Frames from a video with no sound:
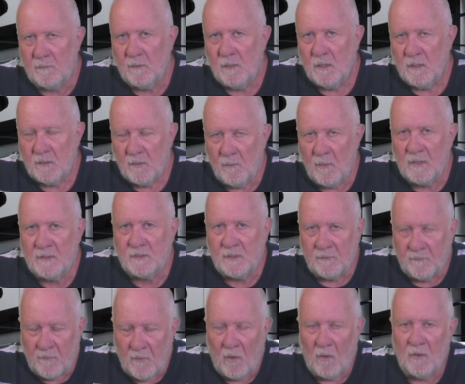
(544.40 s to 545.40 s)
domestic
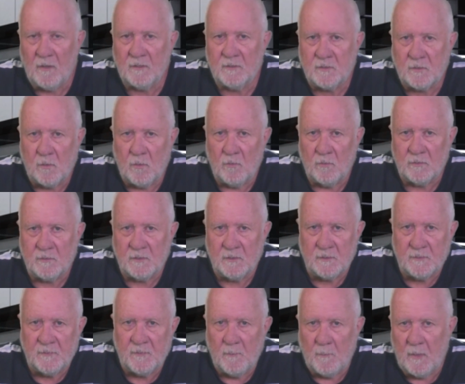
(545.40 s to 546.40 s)
violence courses
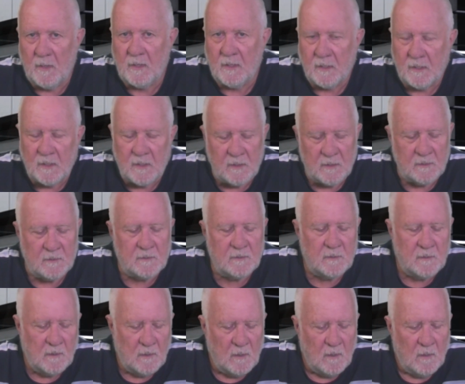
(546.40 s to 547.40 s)
for many years,
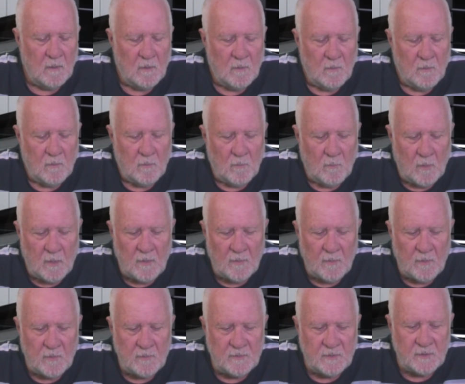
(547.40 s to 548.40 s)
one of
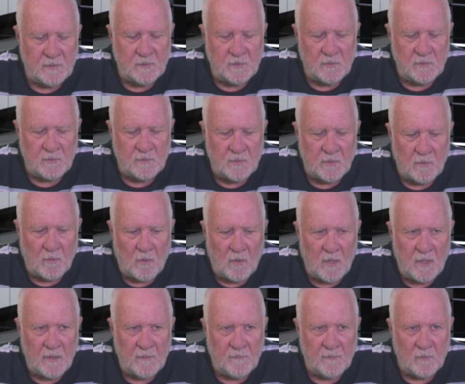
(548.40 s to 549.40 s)
those issues that I
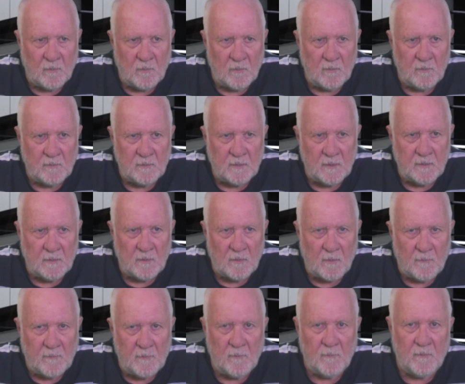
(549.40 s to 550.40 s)
have learned and that I
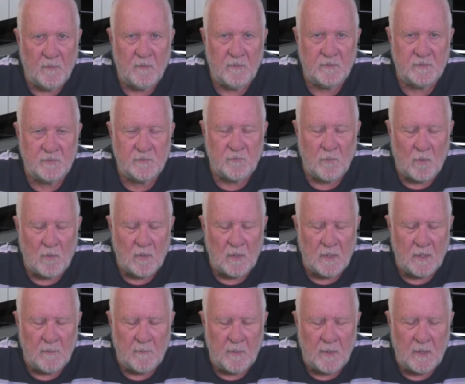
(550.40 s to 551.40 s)
feel very strongly
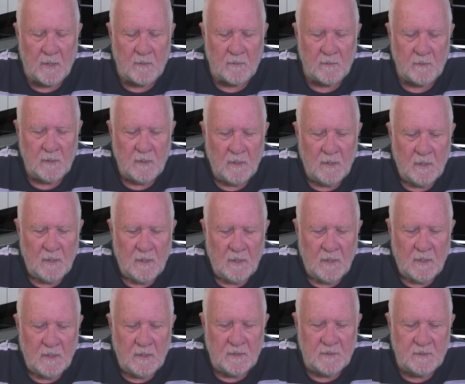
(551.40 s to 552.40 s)
about
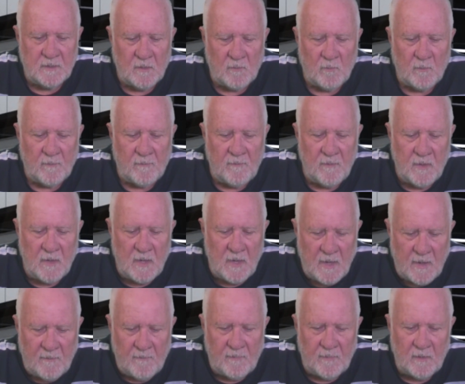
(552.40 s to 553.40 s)
is that we've
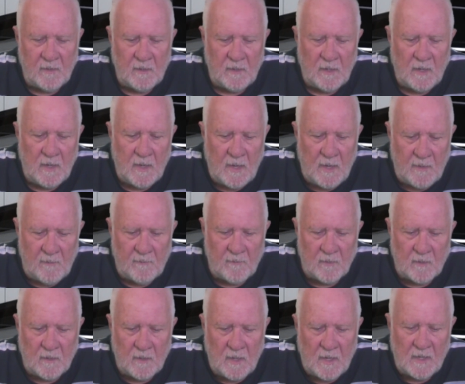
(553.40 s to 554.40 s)
never,
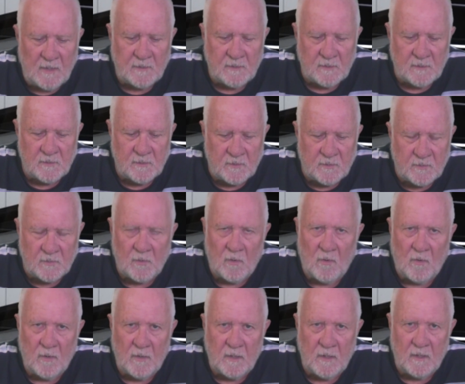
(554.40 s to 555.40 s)
ever, as a
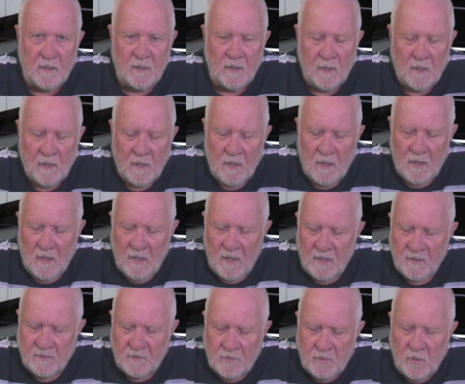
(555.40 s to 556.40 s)
society,
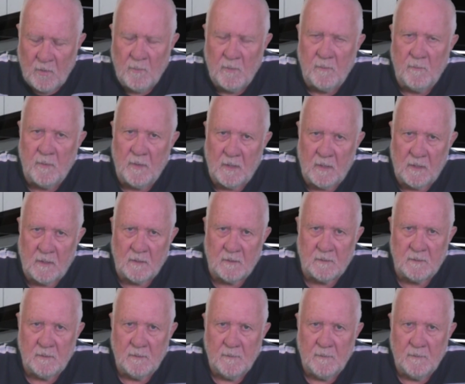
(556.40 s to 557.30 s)
as human beings,